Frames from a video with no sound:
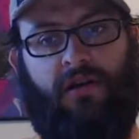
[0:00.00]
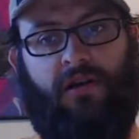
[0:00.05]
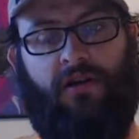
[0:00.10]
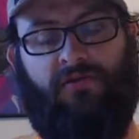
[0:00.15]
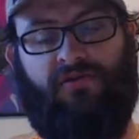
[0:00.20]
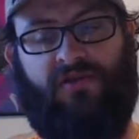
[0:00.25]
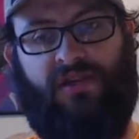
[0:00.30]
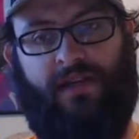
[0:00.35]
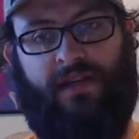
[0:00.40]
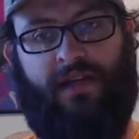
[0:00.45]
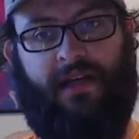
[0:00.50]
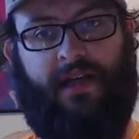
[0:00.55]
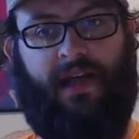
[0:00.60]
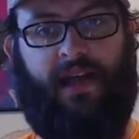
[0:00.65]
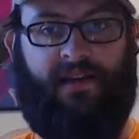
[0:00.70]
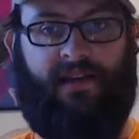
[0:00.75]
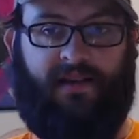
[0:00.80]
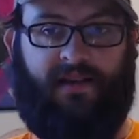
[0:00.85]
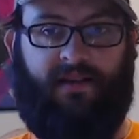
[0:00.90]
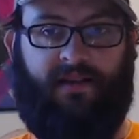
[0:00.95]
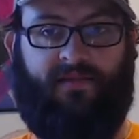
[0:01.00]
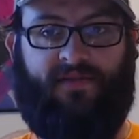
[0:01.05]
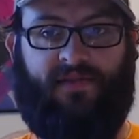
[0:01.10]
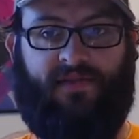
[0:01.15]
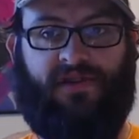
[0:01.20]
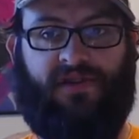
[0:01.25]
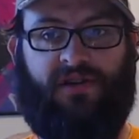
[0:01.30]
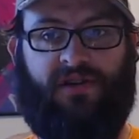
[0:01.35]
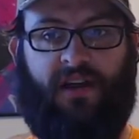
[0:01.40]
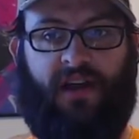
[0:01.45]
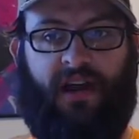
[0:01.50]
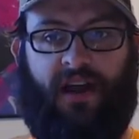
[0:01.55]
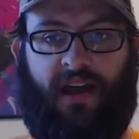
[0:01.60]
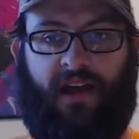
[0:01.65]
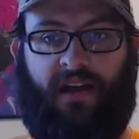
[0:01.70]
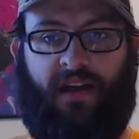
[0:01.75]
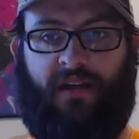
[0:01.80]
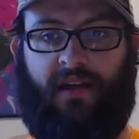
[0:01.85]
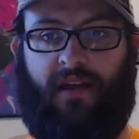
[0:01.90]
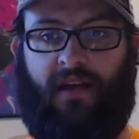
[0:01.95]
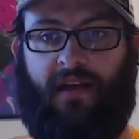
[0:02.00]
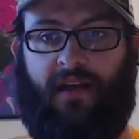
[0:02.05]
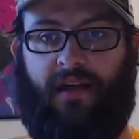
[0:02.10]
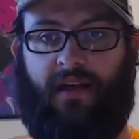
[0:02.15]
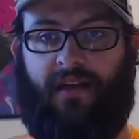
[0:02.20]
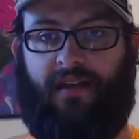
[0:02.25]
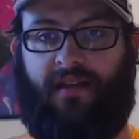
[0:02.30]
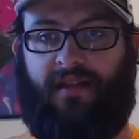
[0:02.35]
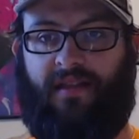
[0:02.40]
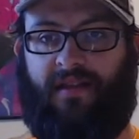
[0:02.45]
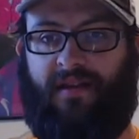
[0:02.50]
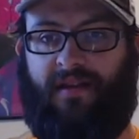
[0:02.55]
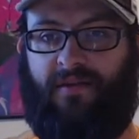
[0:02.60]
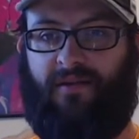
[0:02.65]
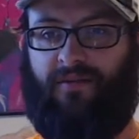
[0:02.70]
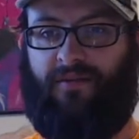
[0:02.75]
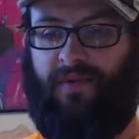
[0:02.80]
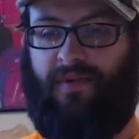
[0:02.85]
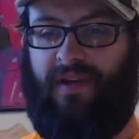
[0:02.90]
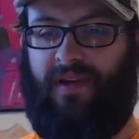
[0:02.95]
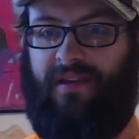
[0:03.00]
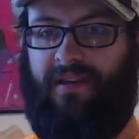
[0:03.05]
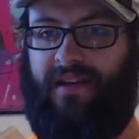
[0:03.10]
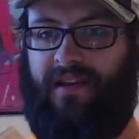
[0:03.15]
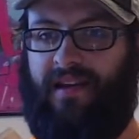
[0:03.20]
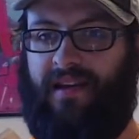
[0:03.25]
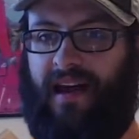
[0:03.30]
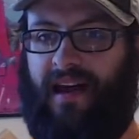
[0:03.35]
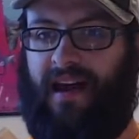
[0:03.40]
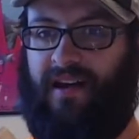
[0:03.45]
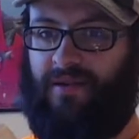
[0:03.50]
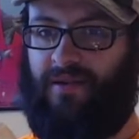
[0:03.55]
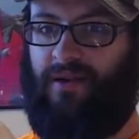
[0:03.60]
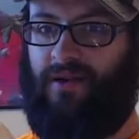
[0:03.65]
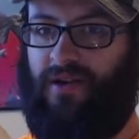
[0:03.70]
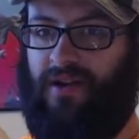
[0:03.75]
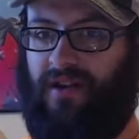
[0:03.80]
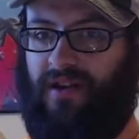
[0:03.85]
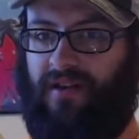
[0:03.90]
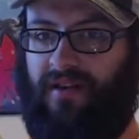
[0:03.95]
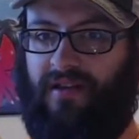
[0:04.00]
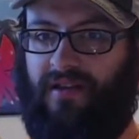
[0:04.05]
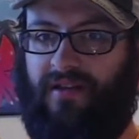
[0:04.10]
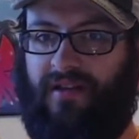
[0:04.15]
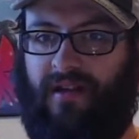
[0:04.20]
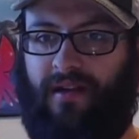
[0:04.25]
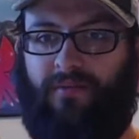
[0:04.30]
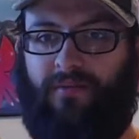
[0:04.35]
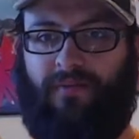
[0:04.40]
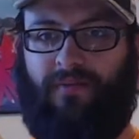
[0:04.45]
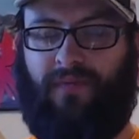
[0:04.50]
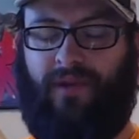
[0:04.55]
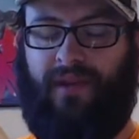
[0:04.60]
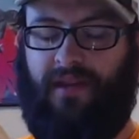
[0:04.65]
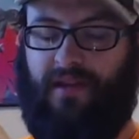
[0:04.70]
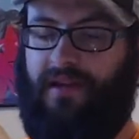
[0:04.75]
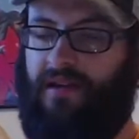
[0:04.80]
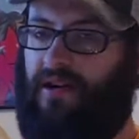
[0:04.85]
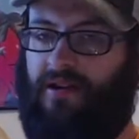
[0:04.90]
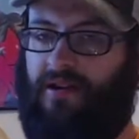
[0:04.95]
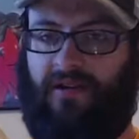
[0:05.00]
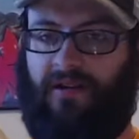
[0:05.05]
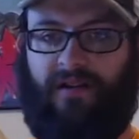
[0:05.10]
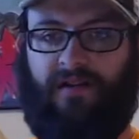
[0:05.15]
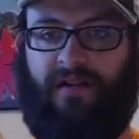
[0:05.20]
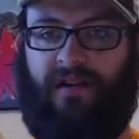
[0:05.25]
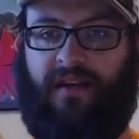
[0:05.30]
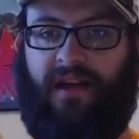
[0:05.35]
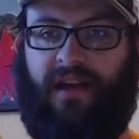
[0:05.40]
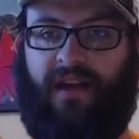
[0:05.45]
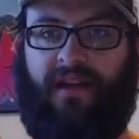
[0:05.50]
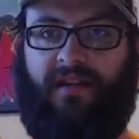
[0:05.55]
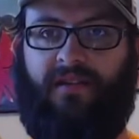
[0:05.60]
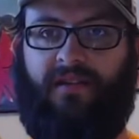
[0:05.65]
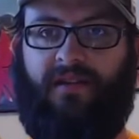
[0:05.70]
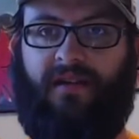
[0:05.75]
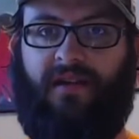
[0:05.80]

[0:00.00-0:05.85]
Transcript: syndicated television and they're really not good. They really aren't. And